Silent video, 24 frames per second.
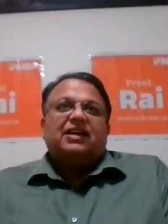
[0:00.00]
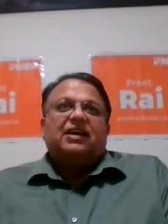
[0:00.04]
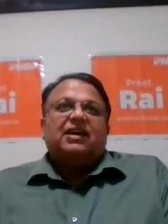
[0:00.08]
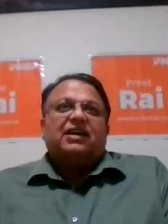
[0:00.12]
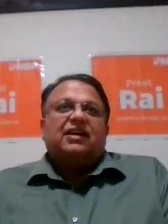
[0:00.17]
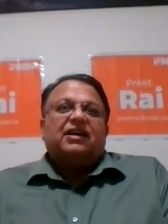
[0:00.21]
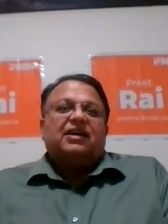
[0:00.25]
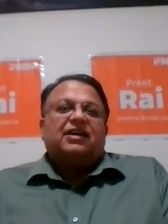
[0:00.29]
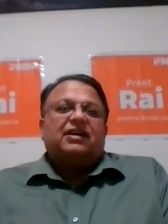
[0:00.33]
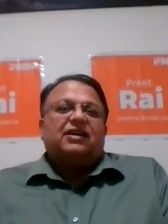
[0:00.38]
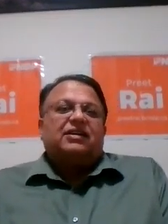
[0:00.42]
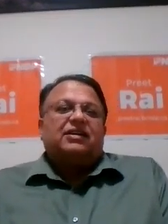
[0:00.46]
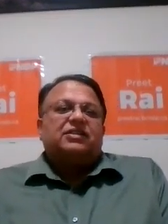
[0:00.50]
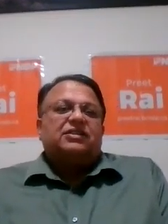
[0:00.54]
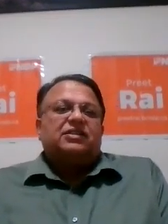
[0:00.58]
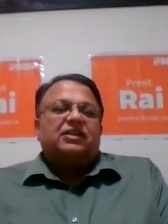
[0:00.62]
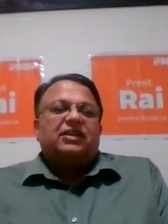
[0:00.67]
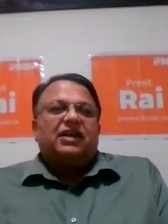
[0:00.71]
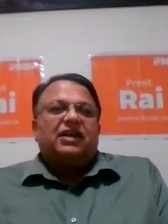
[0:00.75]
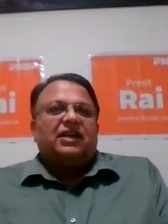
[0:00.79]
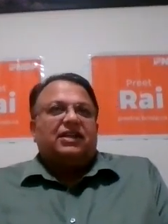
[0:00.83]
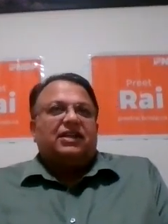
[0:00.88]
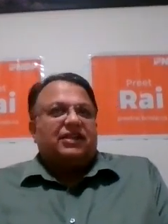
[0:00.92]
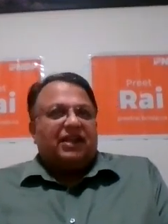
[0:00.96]
uh,
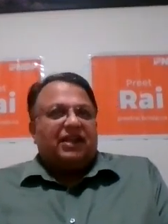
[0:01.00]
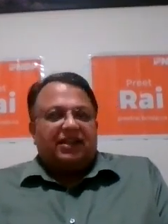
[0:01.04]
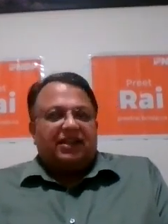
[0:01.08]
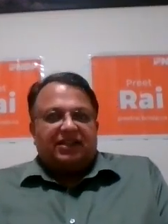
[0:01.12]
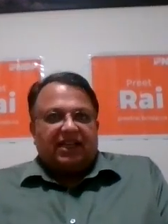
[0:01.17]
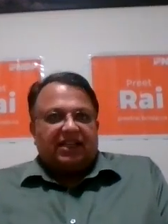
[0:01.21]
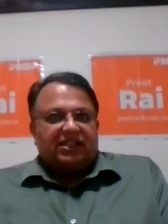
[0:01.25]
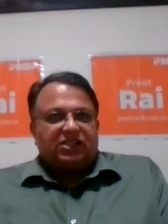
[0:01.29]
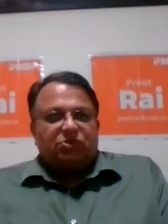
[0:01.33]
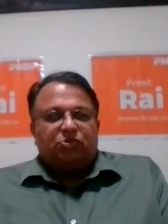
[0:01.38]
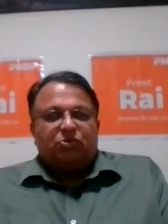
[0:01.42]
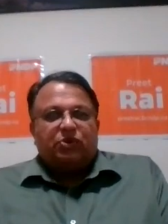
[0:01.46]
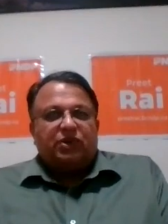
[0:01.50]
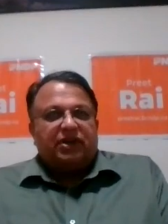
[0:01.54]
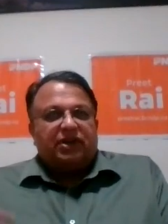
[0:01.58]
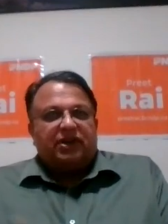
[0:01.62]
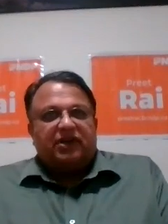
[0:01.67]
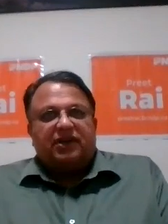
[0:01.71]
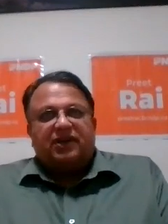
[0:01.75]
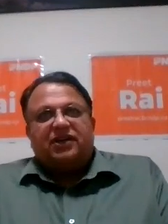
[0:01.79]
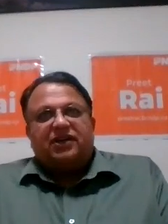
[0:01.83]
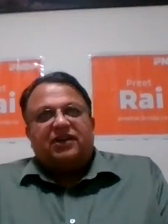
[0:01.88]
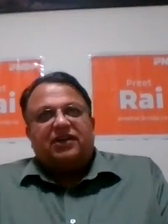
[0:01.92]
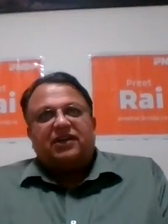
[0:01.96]
and that's
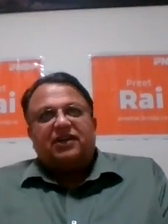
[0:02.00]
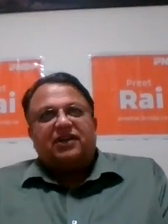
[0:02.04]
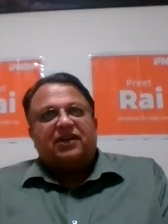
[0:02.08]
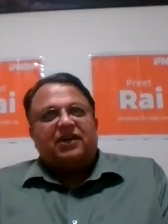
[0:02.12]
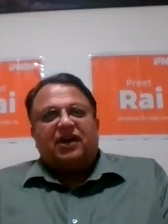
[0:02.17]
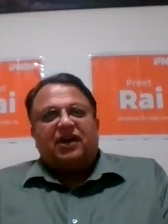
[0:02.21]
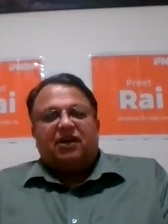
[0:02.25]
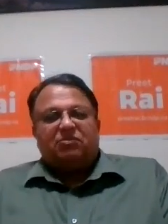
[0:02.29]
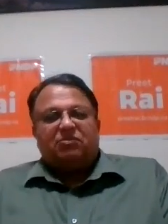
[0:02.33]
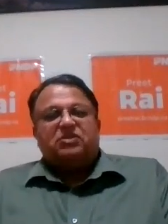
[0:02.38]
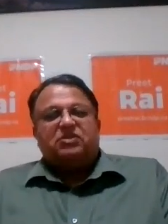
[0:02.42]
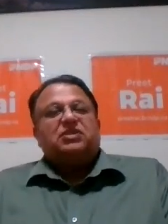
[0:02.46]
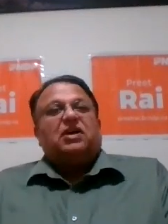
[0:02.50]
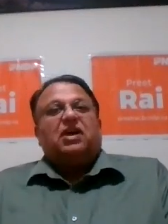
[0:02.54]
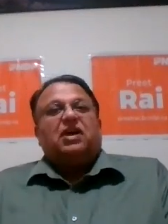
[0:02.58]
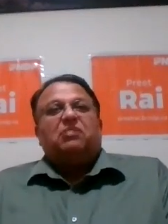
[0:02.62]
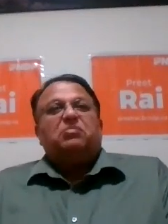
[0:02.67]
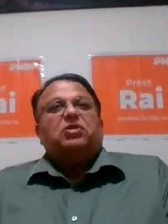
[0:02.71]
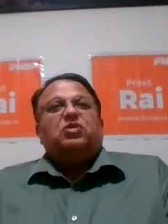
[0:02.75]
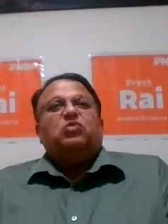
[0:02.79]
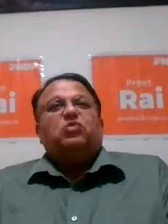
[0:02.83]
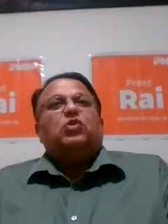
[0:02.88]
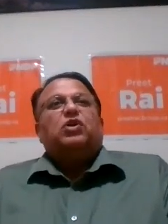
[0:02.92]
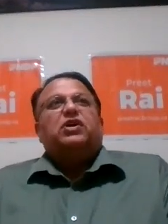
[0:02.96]
where I've
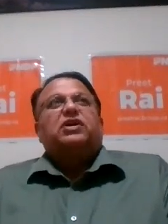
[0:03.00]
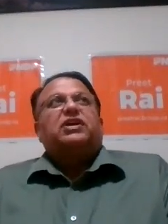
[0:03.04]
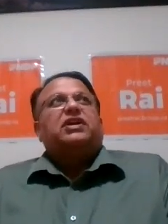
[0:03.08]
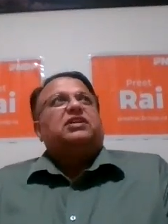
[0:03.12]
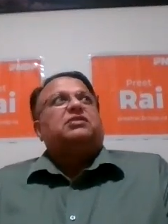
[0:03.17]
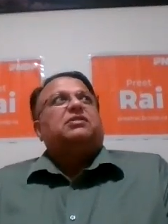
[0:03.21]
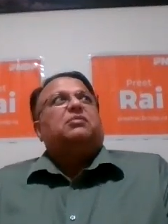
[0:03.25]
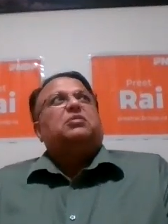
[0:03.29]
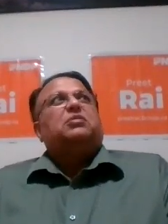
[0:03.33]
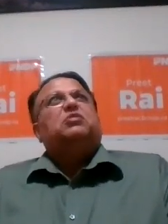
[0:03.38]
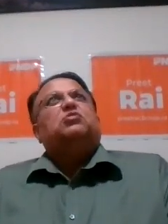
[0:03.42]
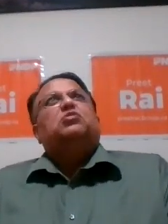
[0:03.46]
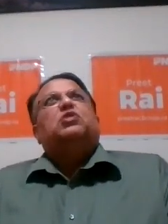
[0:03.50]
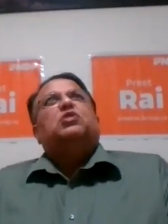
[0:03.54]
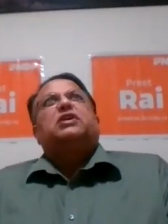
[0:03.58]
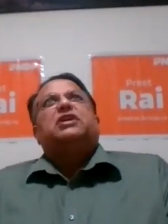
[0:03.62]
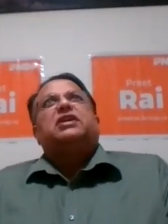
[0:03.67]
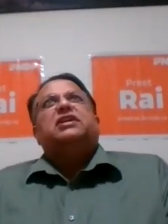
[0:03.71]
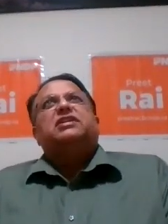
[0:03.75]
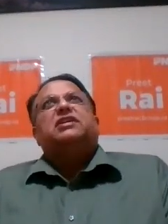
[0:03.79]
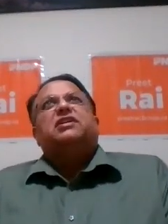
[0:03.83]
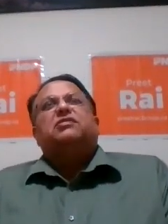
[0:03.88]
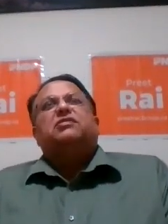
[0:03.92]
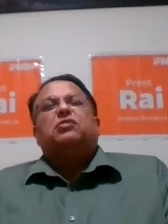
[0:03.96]
been
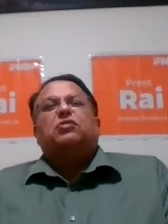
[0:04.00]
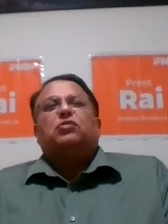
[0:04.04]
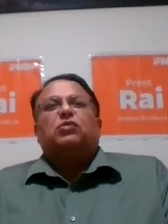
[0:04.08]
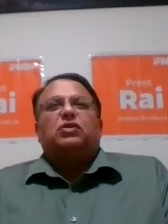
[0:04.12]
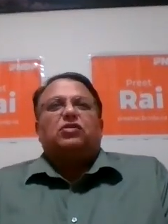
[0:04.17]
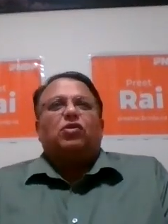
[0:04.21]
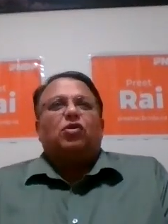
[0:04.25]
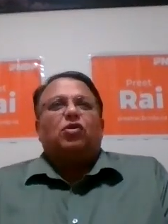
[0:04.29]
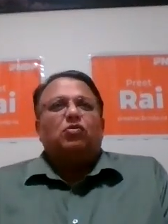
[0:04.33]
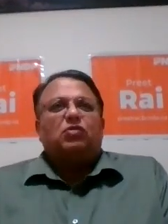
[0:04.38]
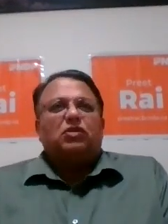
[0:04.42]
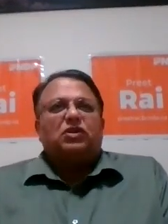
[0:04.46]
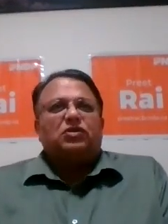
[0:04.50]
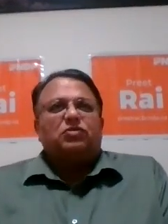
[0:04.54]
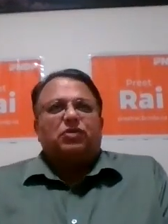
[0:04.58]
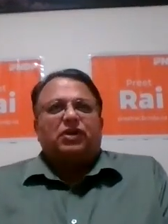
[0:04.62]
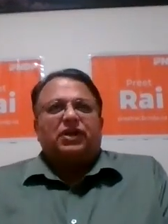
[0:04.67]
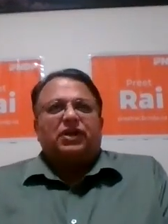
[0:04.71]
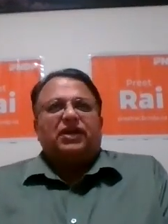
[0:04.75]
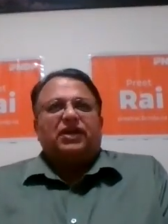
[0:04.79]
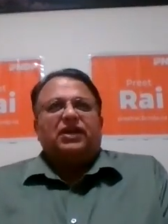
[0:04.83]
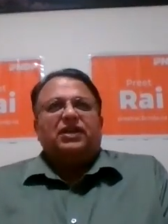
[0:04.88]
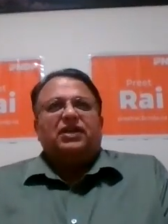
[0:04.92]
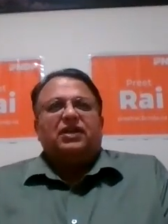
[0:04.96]
working there
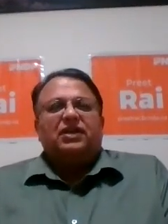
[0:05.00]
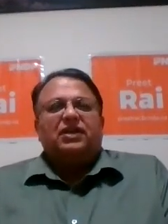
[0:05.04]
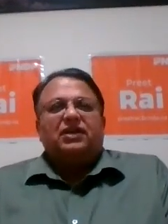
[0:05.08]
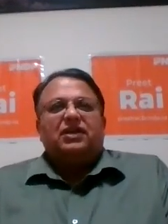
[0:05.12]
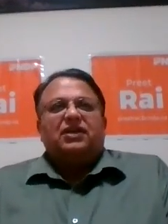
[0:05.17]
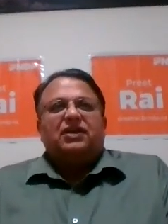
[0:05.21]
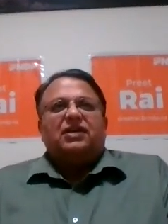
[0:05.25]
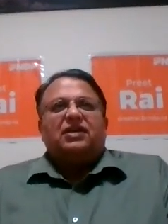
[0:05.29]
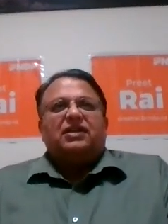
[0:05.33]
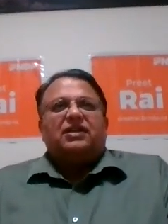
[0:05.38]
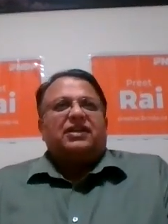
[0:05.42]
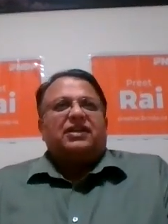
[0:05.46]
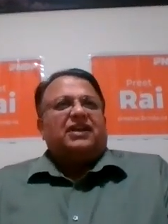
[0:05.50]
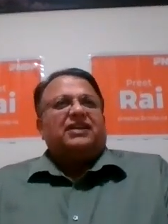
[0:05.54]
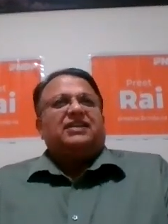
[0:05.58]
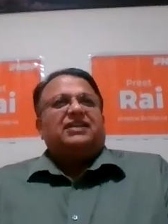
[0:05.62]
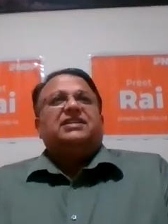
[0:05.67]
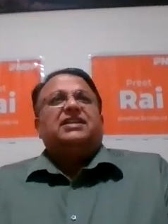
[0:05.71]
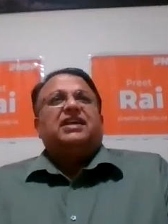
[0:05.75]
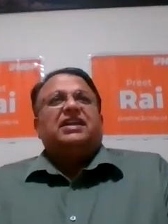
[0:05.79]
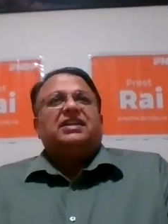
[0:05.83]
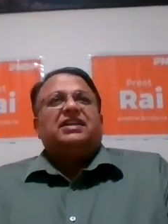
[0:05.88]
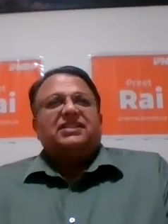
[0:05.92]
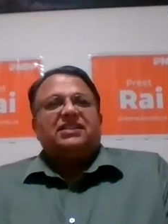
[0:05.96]
for
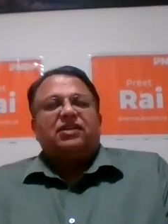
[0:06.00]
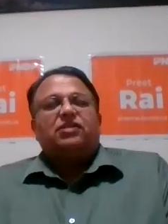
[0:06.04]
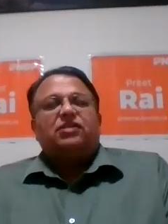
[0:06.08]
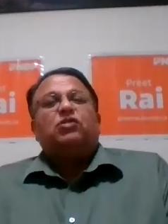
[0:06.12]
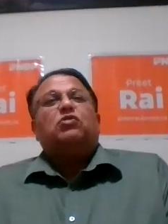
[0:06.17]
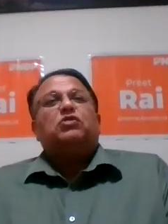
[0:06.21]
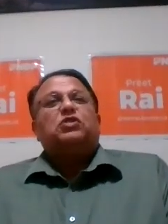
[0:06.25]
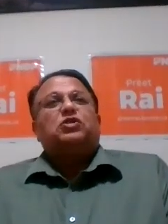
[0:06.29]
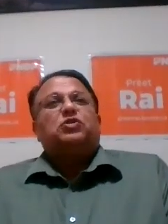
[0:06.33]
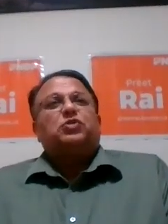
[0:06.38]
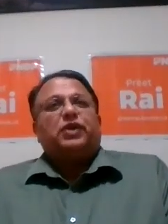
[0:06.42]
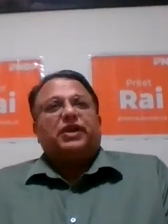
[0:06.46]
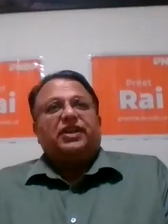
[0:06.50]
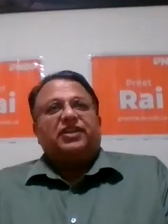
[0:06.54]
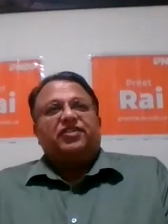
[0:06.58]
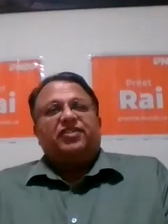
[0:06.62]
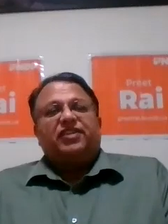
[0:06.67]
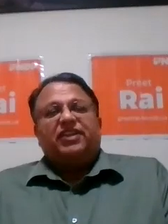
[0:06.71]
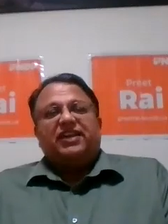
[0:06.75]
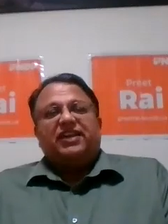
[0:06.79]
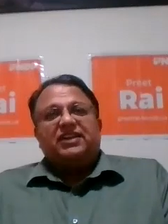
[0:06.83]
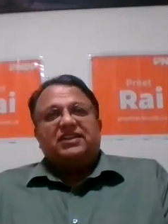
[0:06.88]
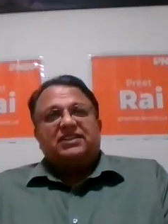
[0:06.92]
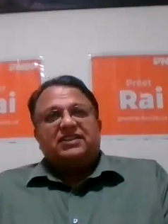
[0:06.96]
1990, over
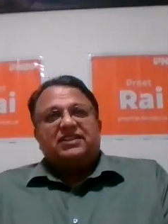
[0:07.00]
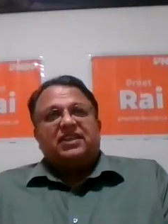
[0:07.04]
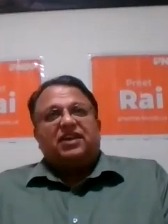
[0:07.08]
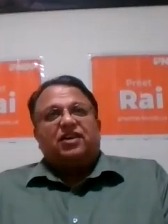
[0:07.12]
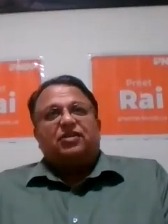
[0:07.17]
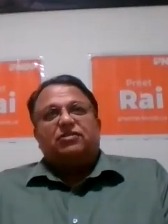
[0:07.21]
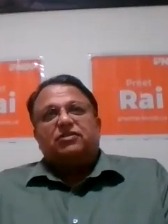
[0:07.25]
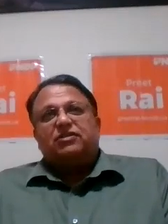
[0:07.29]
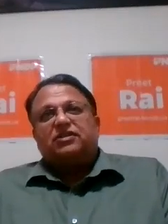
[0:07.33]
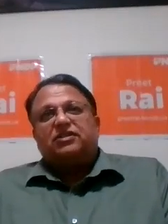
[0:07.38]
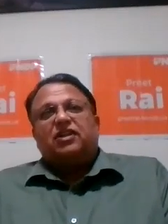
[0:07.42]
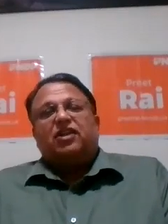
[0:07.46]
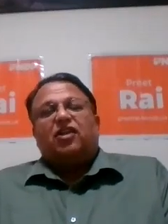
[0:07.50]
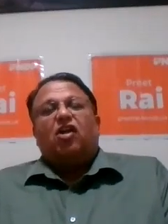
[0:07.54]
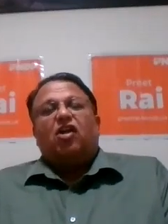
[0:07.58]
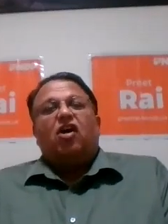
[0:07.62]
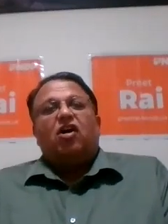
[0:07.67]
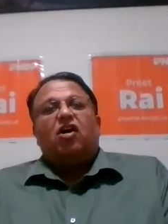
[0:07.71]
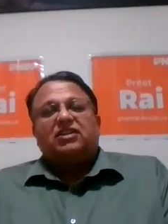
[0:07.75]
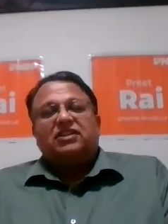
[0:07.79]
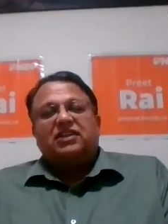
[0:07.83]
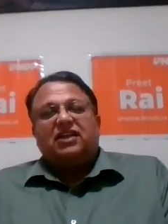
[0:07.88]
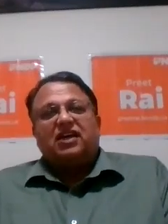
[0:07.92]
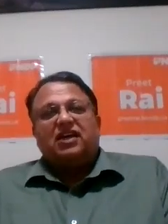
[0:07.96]
23 years,
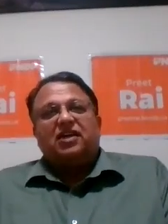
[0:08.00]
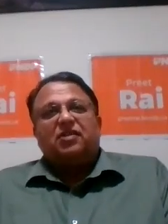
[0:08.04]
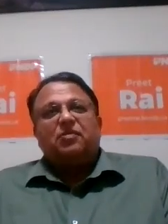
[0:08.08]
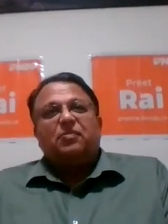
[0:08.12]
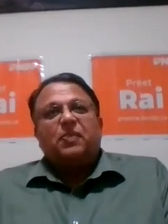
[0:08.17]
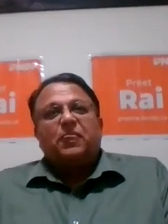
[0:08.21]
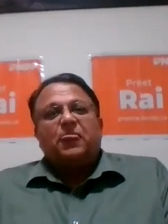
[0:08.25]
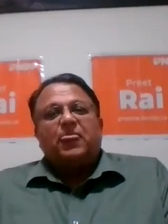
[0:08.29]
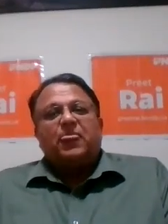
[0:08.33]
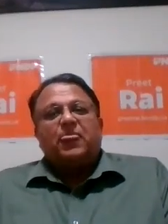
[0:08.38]
a long time.